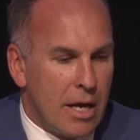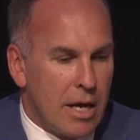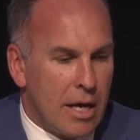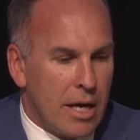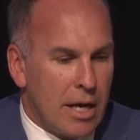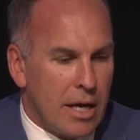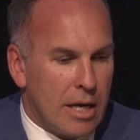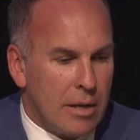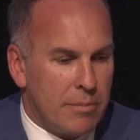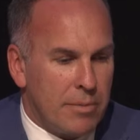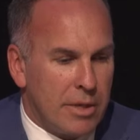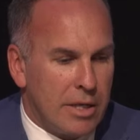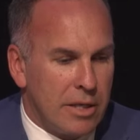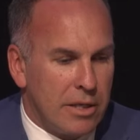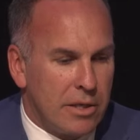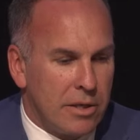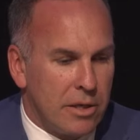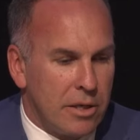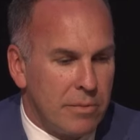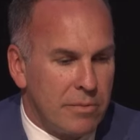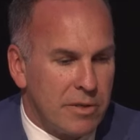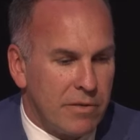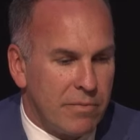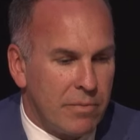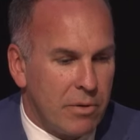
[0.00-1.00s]
But in
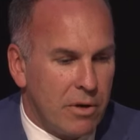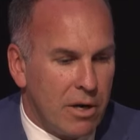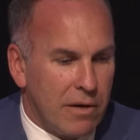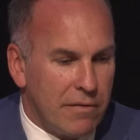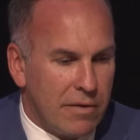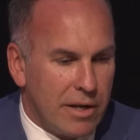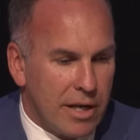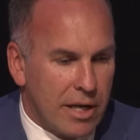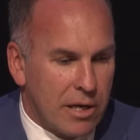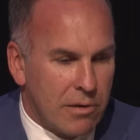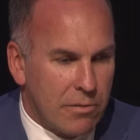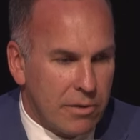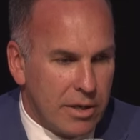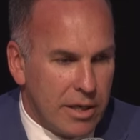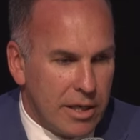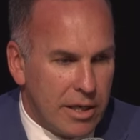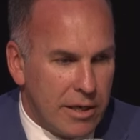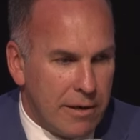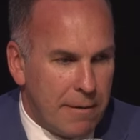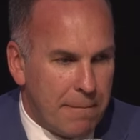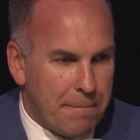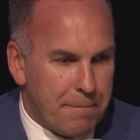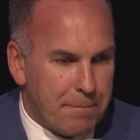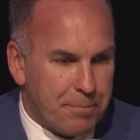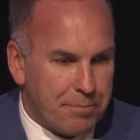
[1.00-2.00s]
terms of private
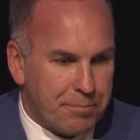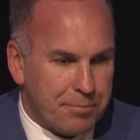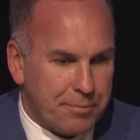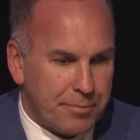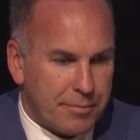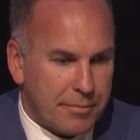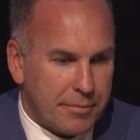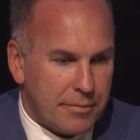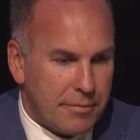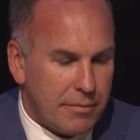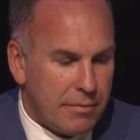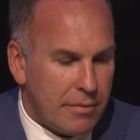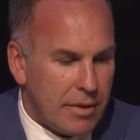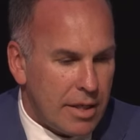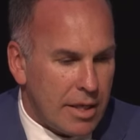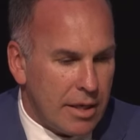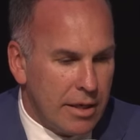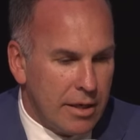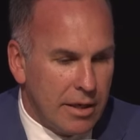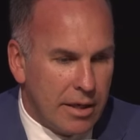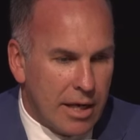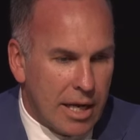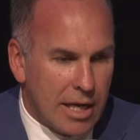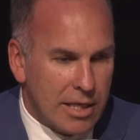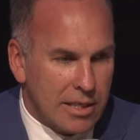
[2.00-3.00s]
equity,
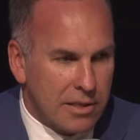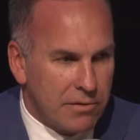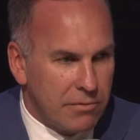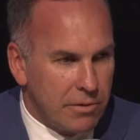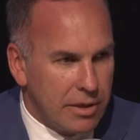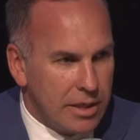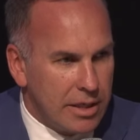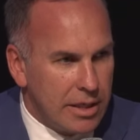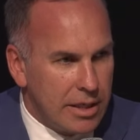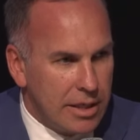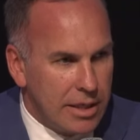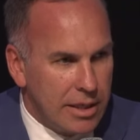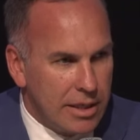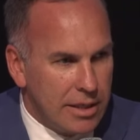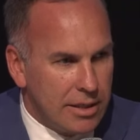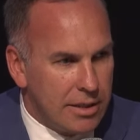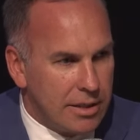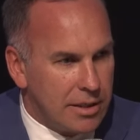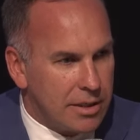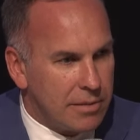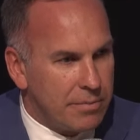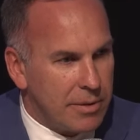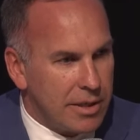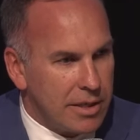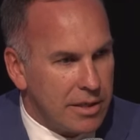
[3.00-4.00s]
the last 3 years,
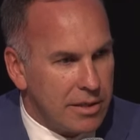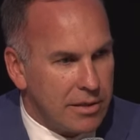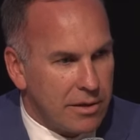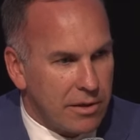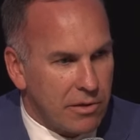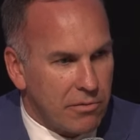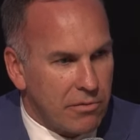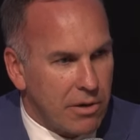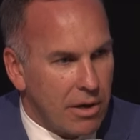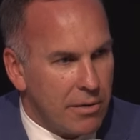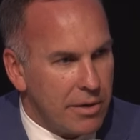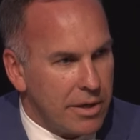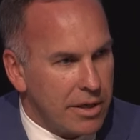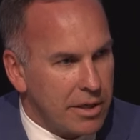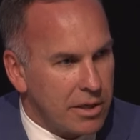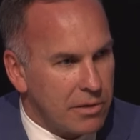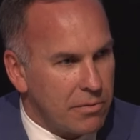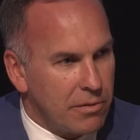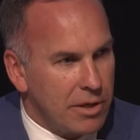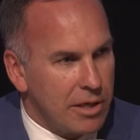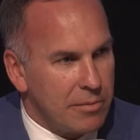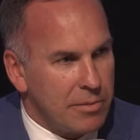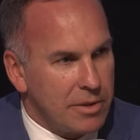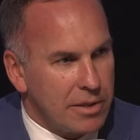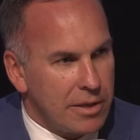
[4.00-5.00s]
it's been sort of growing at
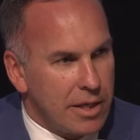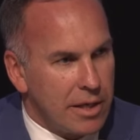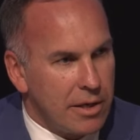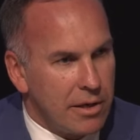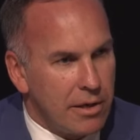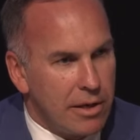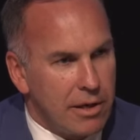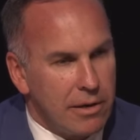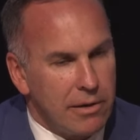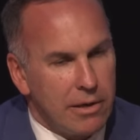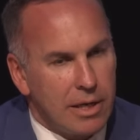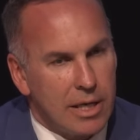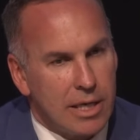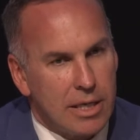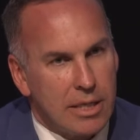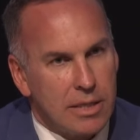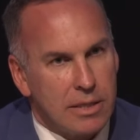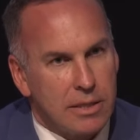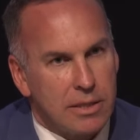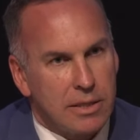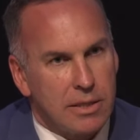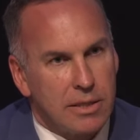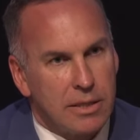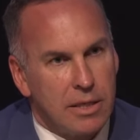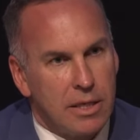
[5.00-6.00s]
20%
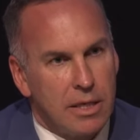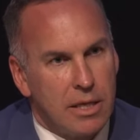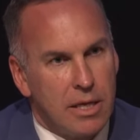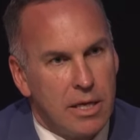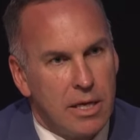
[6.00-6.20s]
IRRs.